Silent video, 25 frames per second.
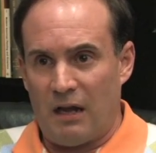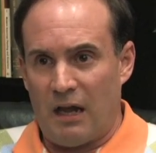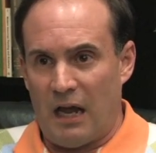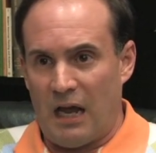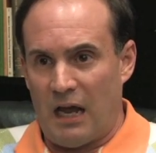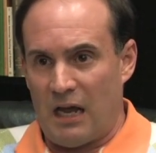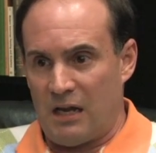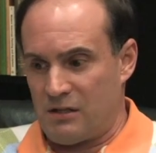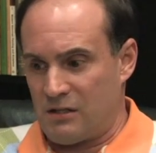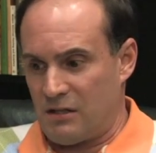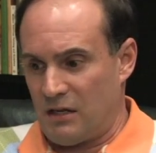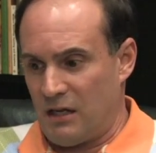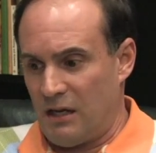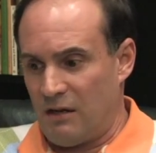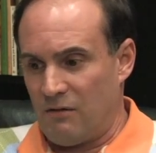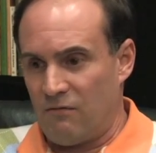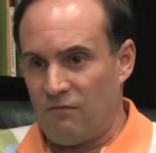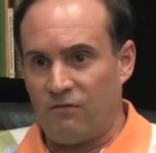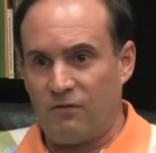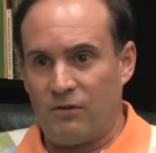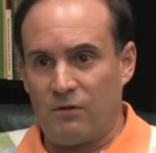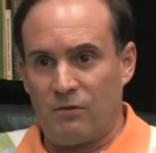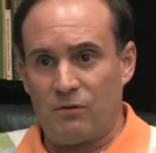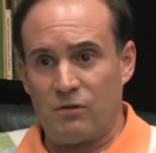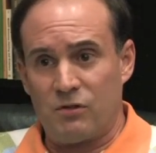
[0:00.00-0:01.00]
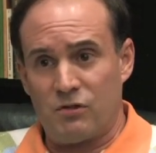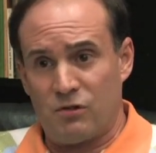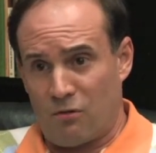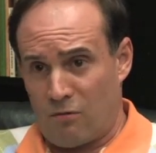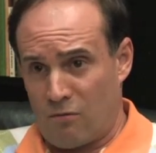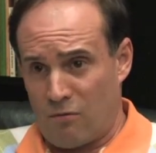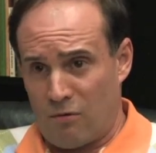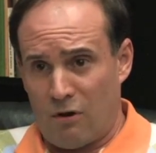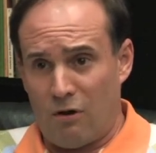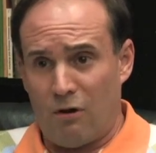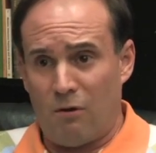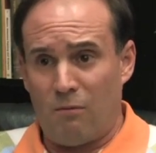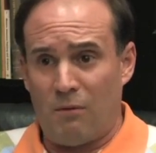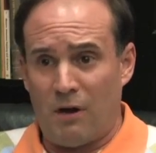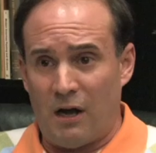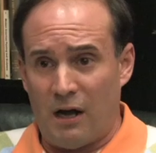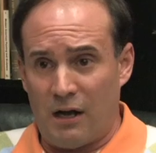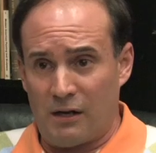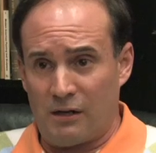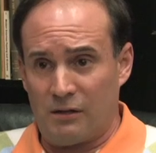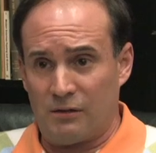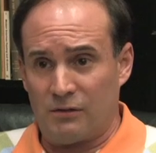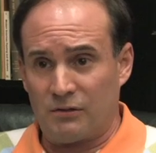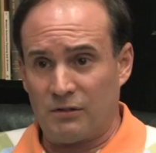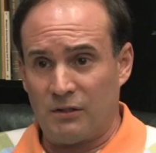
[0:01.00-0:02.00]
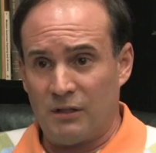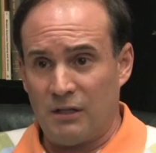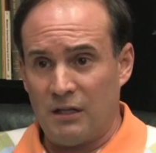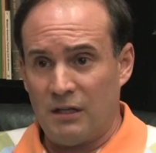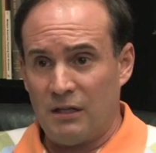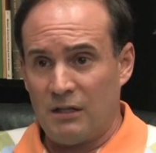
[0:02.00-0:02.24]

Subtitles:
as influence or role models.